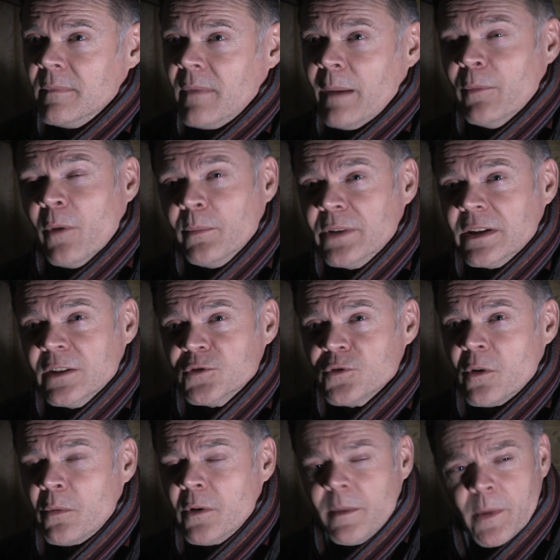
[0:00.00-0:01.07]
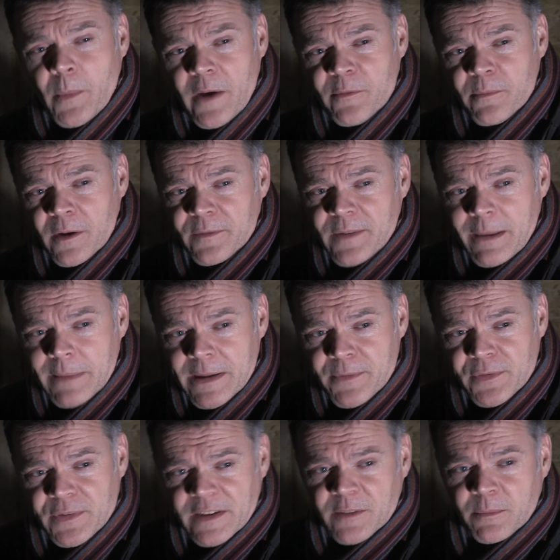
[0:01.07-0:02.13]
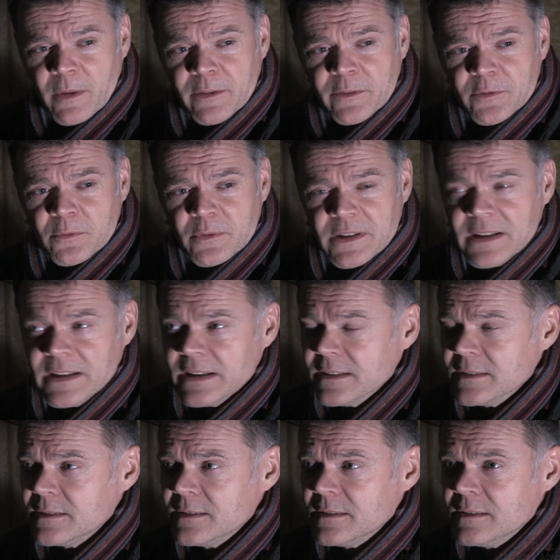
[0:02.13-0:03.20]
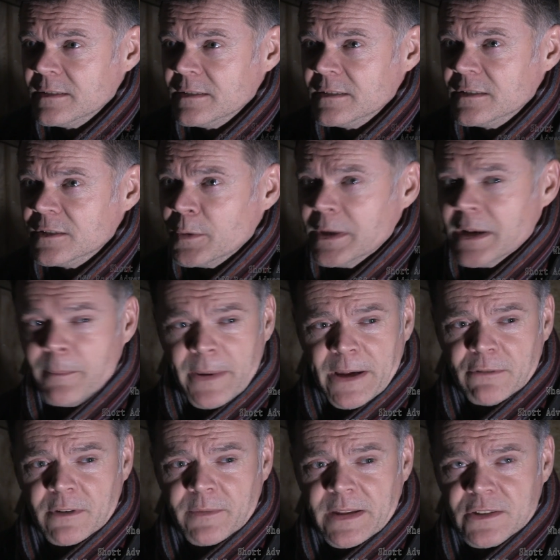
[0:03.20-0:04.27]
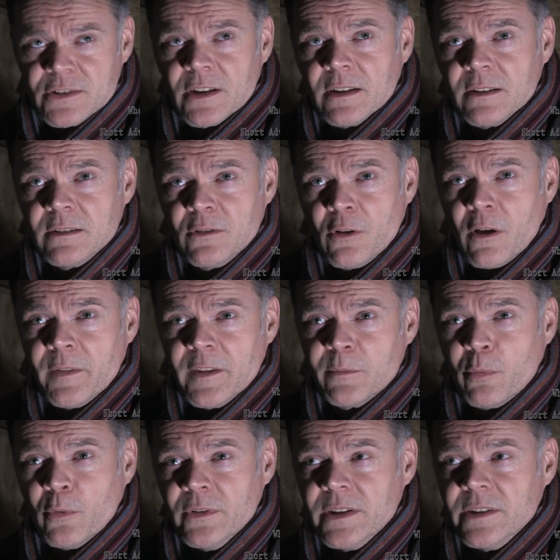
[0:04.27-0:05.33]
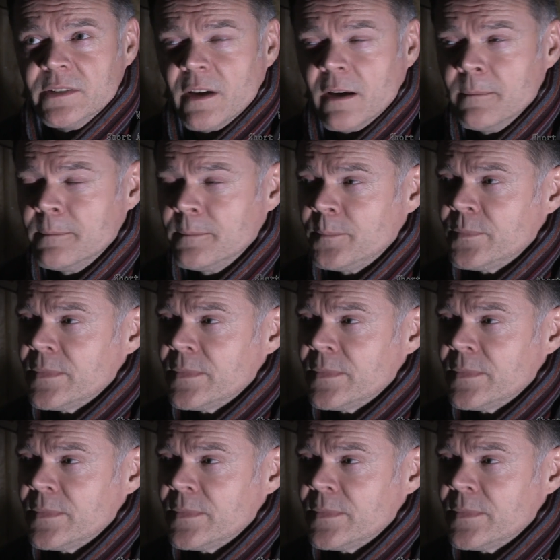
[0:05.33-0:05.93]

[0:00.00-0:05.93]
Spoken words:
not particularly sure I want to be away from my family for 6 months or a year doing a bigger adventure, not at this point in time.